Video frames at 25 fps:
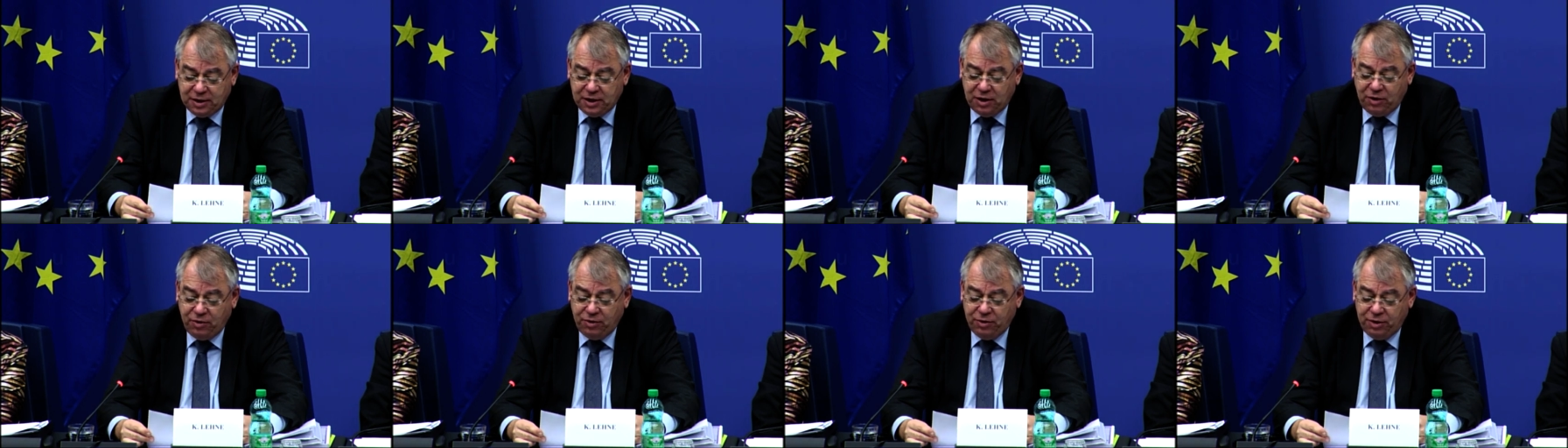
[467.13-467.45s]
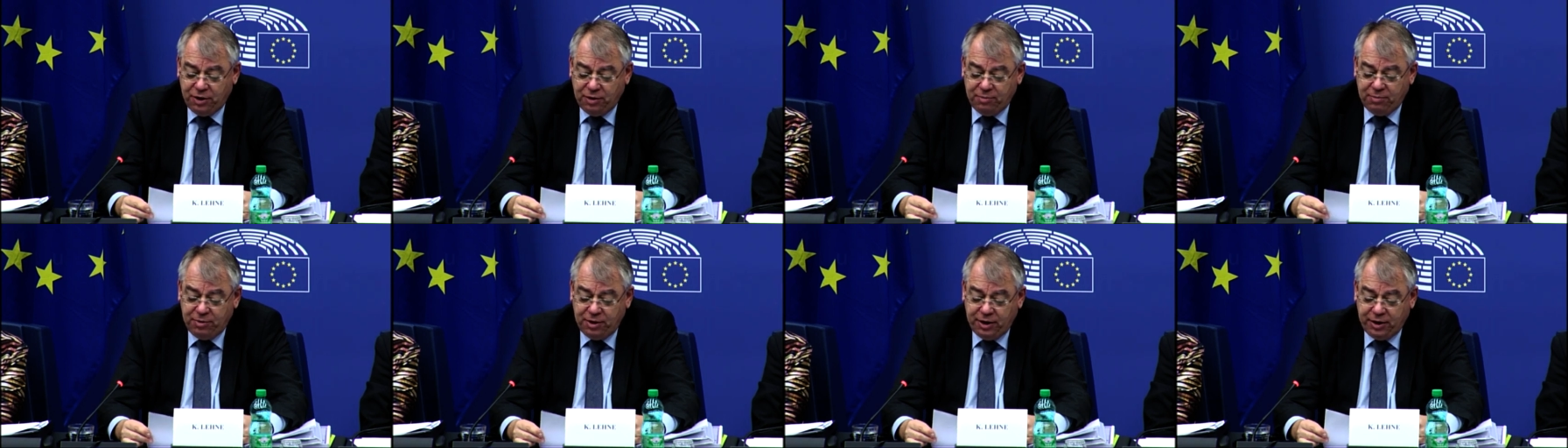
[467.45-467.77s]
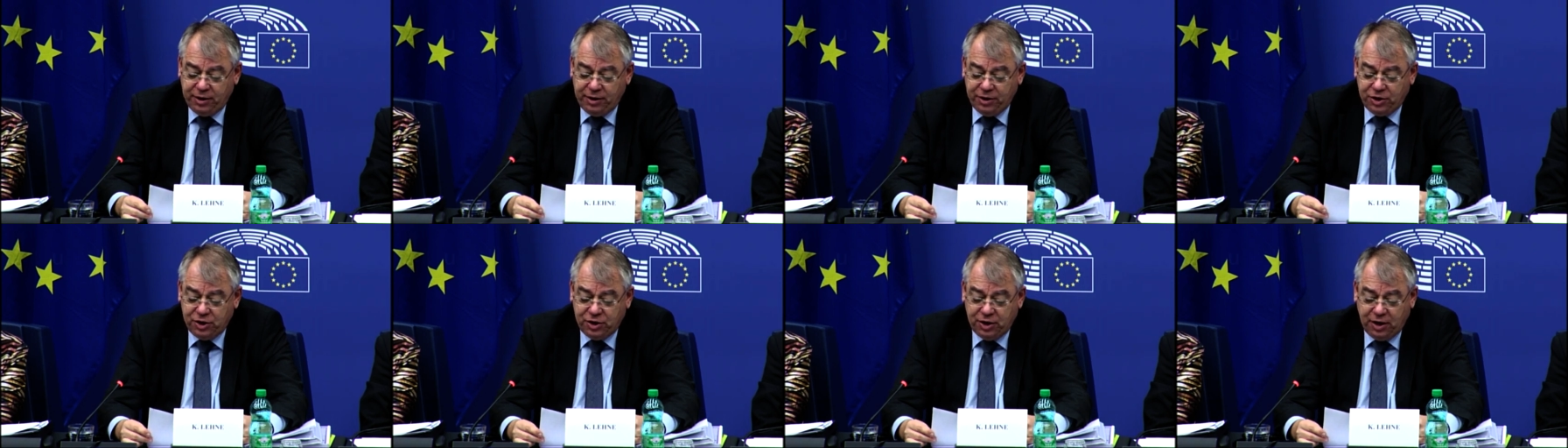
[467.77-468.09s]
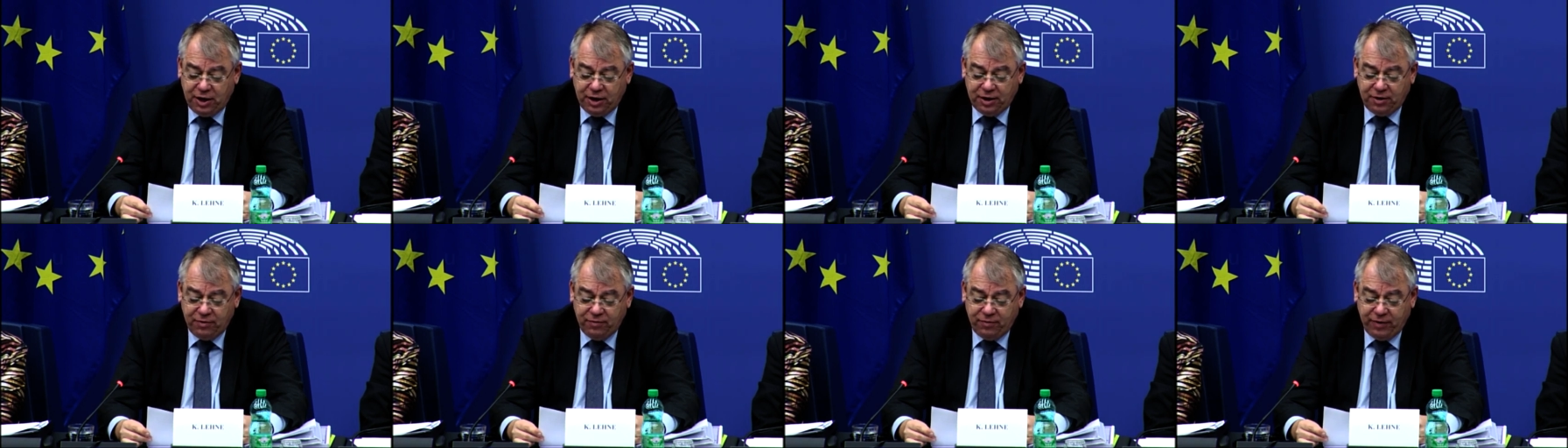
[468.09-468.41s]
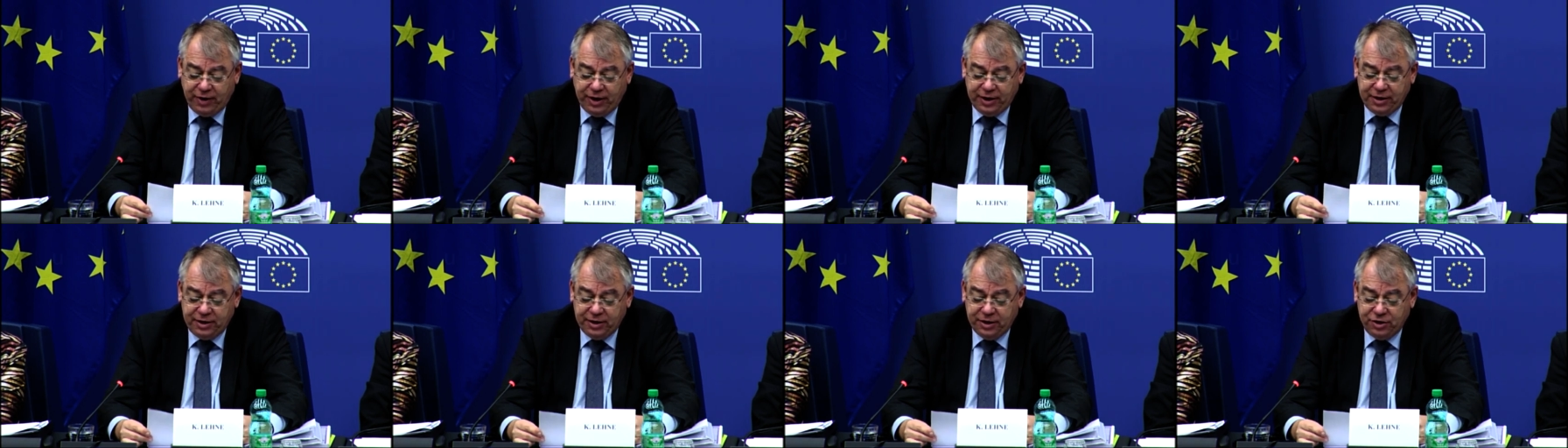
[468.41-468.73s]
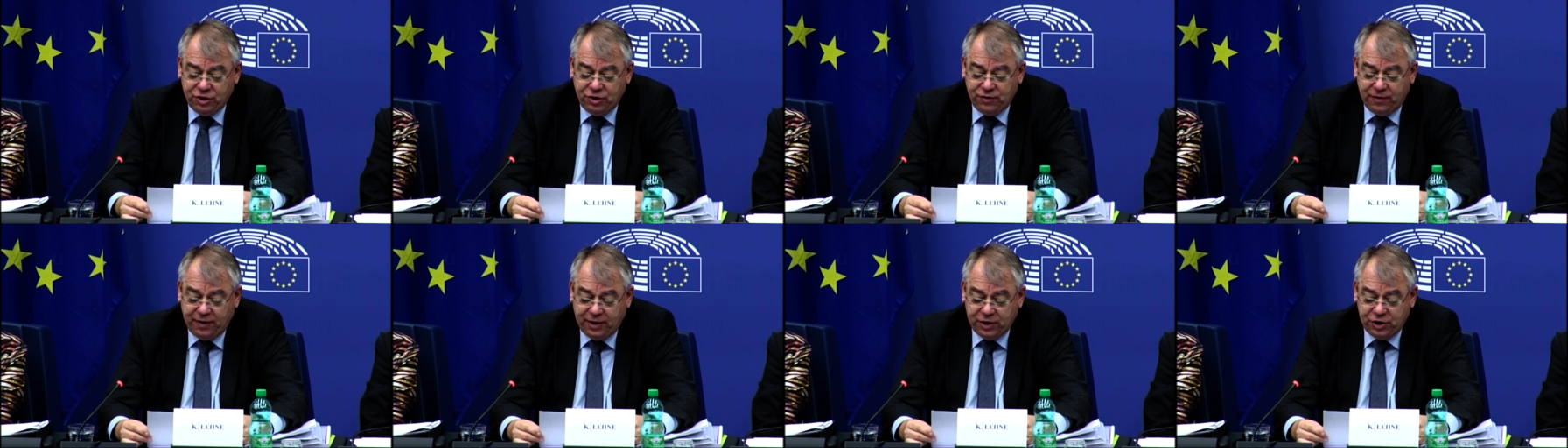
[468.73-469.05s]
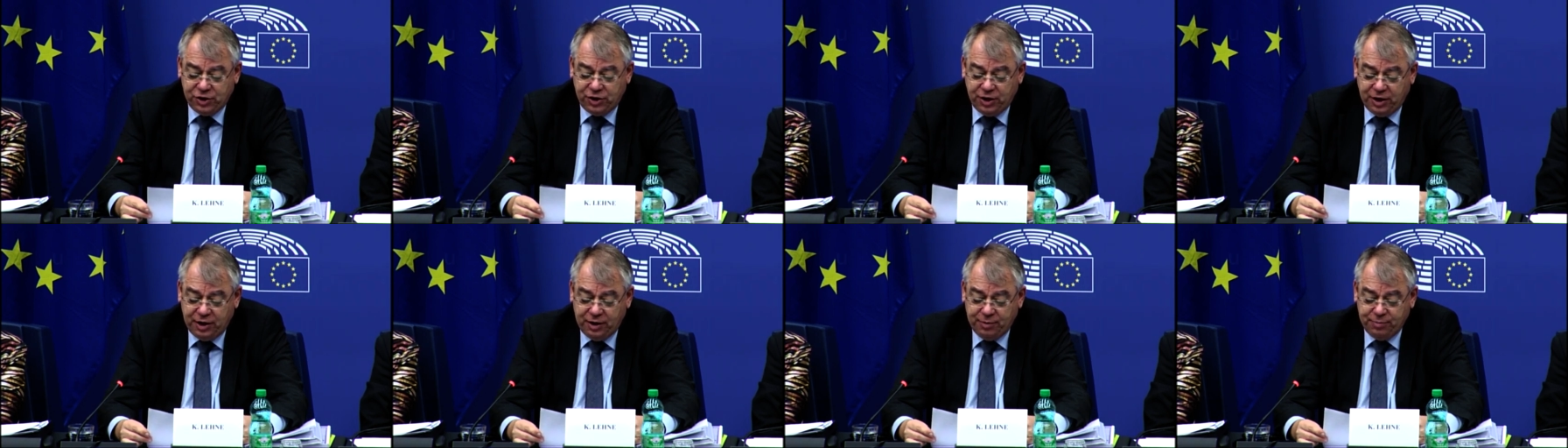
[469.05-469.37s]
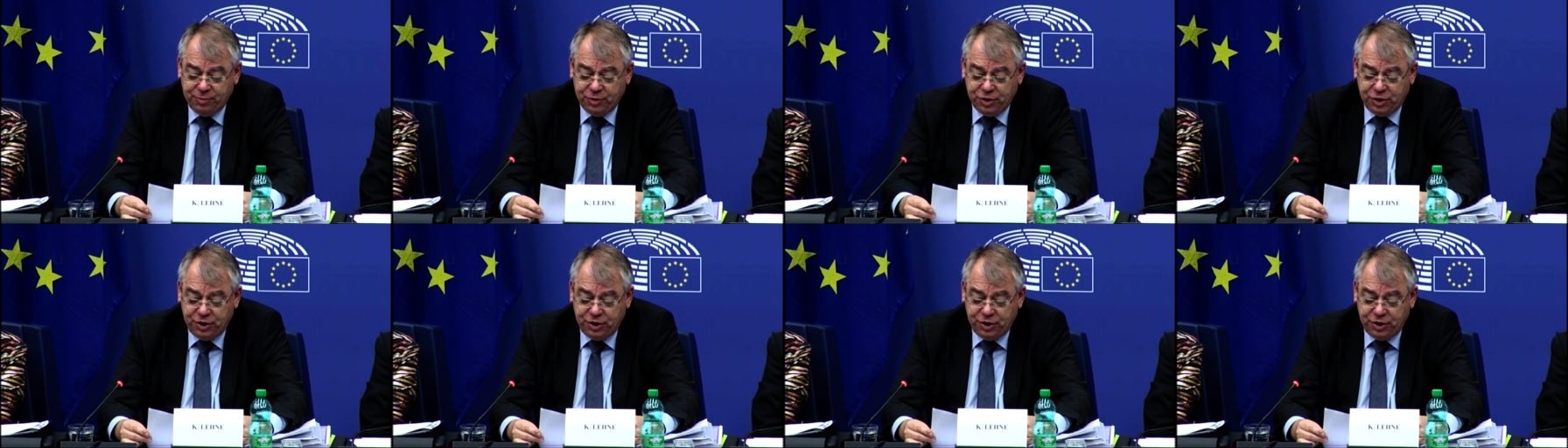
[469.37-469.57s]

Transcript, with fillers: and therefore our audit findings